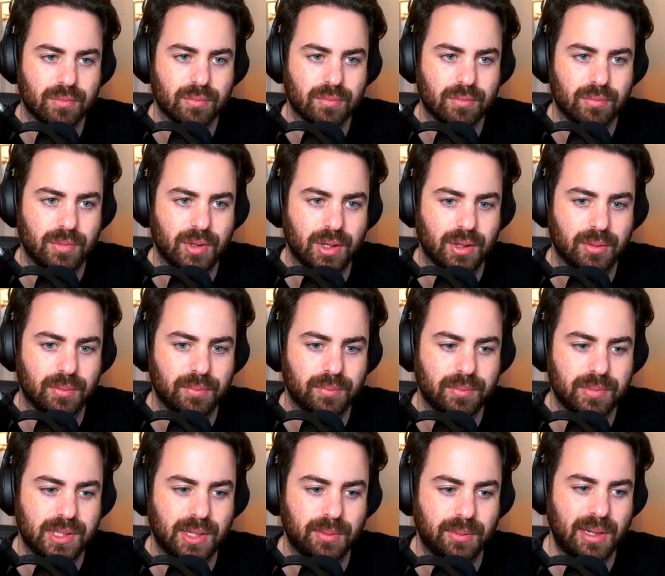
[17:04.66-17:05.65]
Yeah.
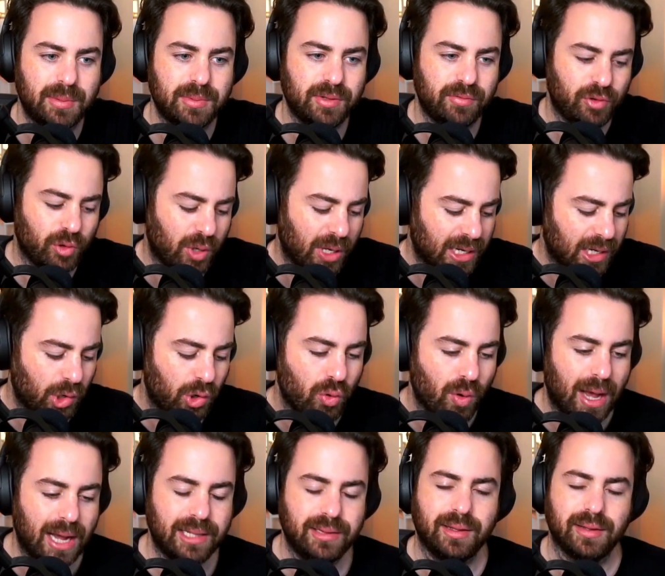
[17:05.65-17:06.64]
Sometimes if you can
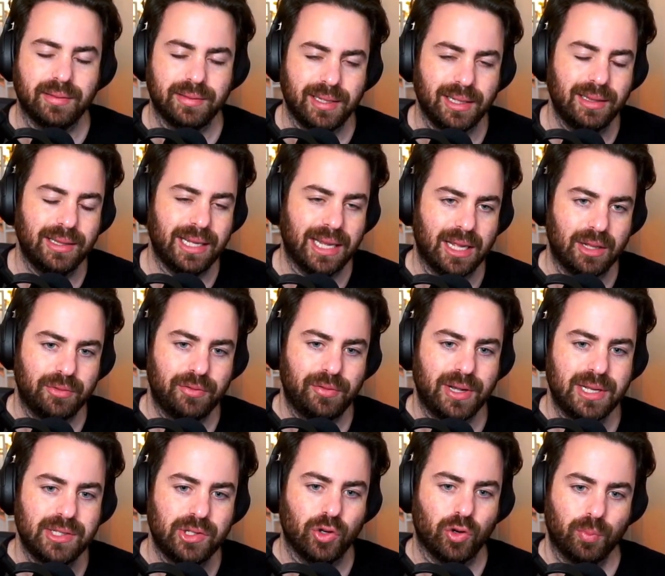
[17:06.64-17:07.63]
grind until the end
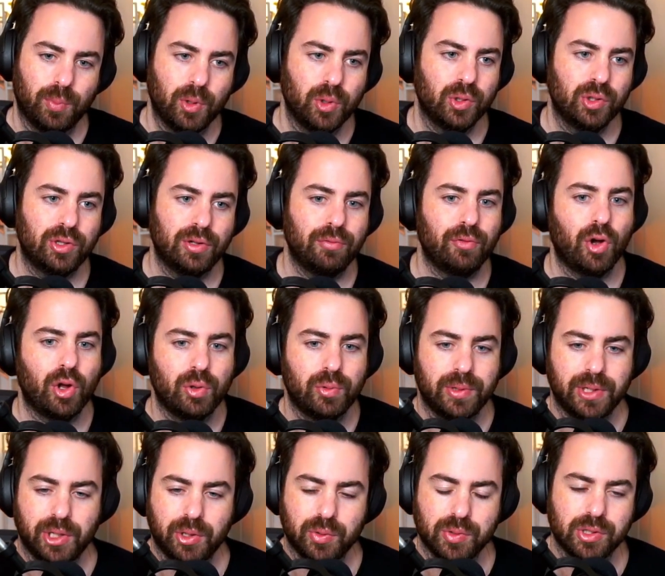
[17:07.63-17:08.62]
phase, your opponent have
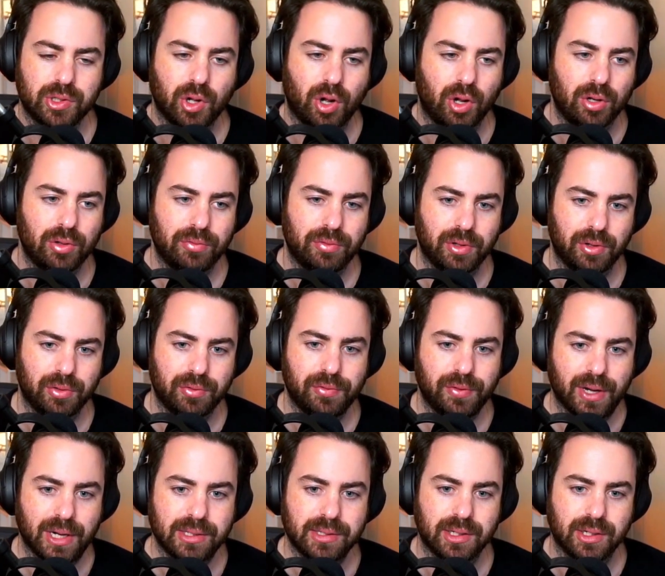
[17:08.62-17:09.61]
already used all of their
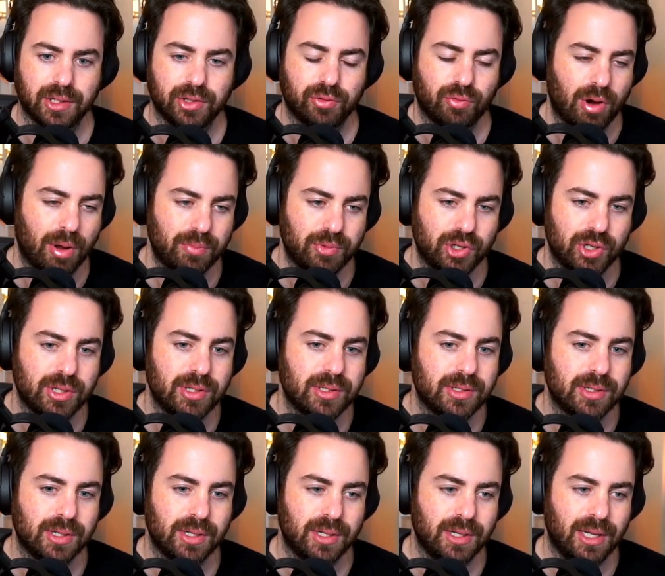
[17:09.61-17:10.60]
effects and interruptions.
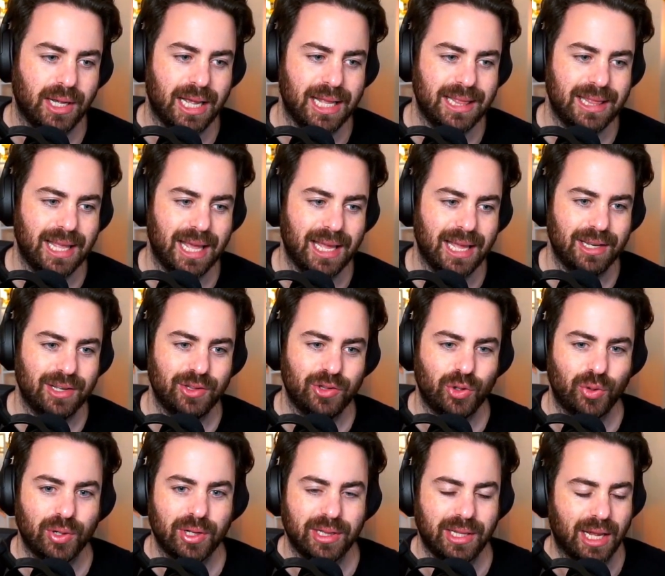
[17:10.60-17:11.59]
And then
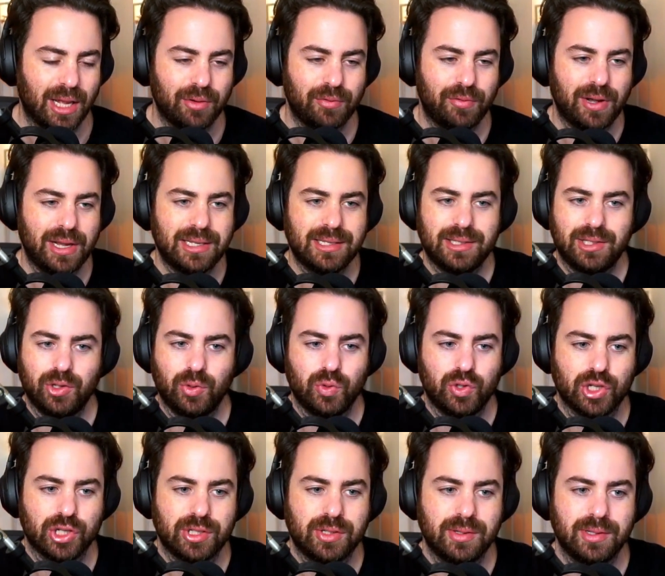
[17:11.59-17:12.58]
during the end phase, you
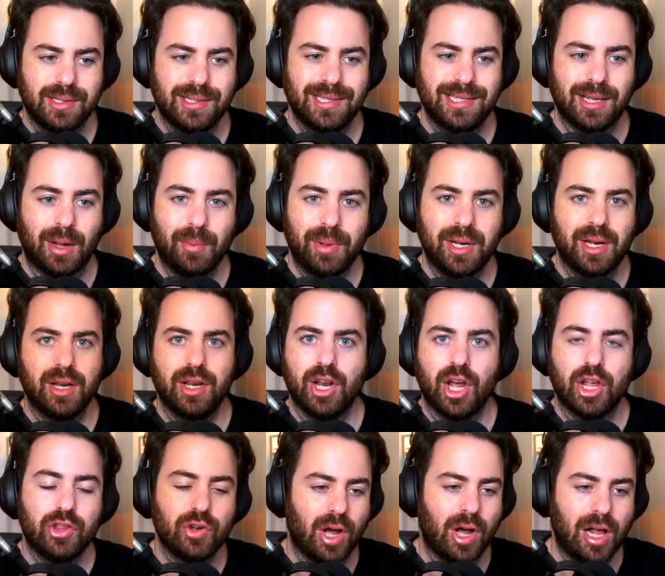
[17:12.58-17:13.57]
just summon
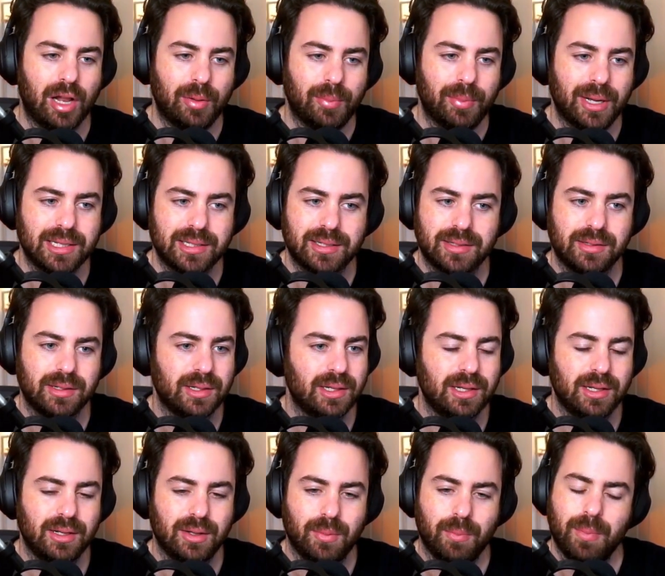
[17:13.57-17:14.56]
another Albaz,
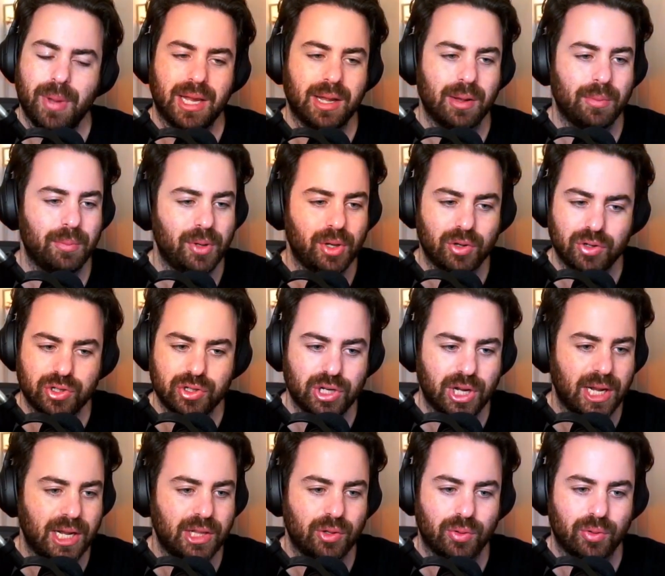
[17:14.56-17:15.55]
make a Mirror
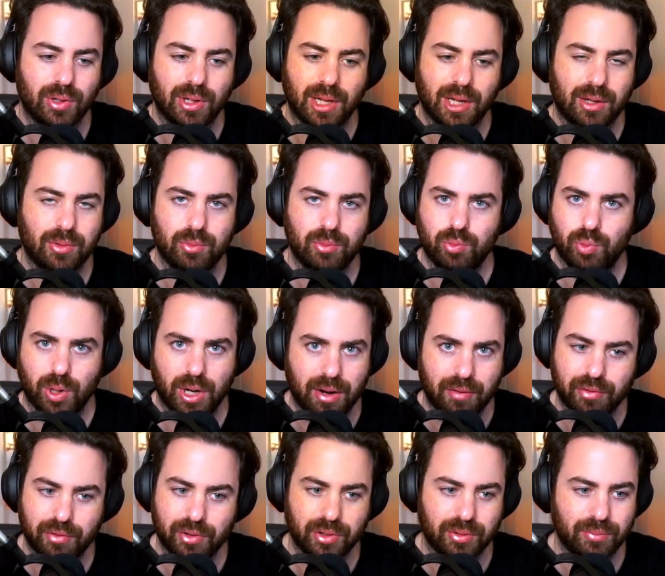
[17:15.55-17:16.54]
Jade or like
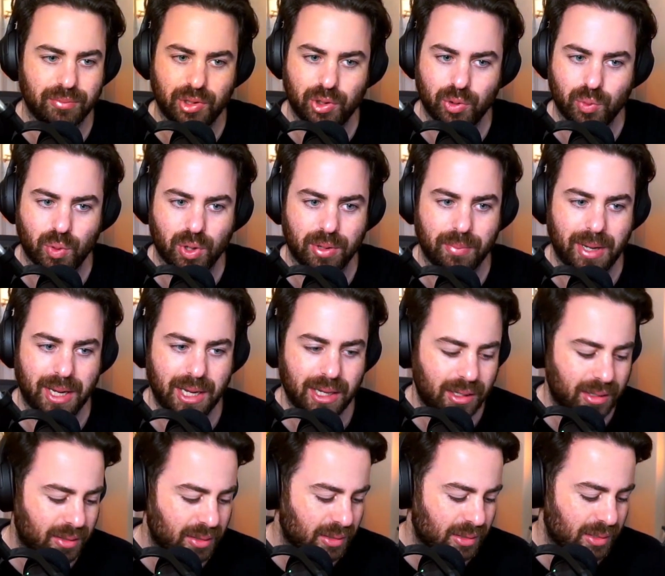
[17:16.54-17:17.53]
whatever you want to make.
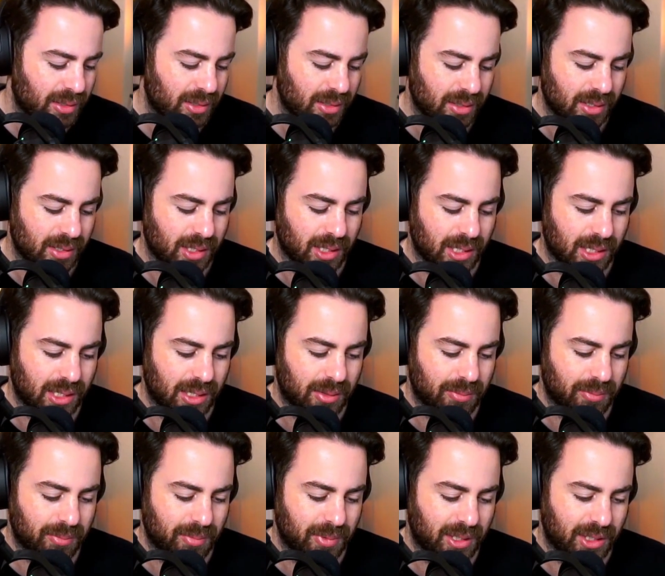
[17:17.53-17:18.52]

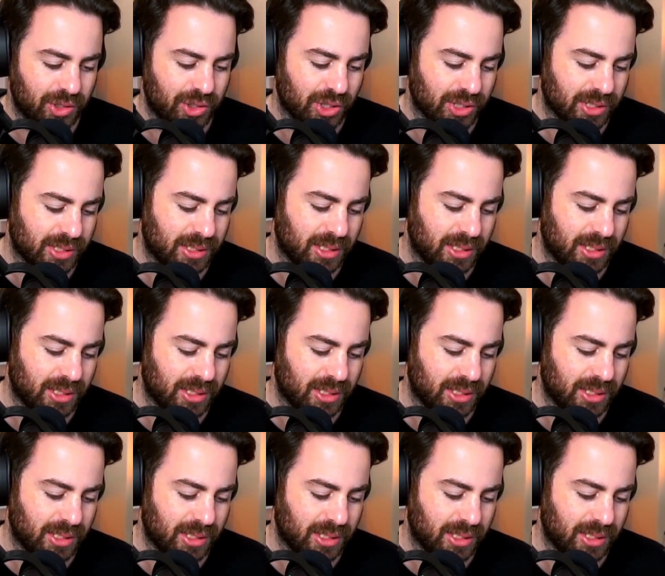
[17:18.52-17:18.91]
And it just,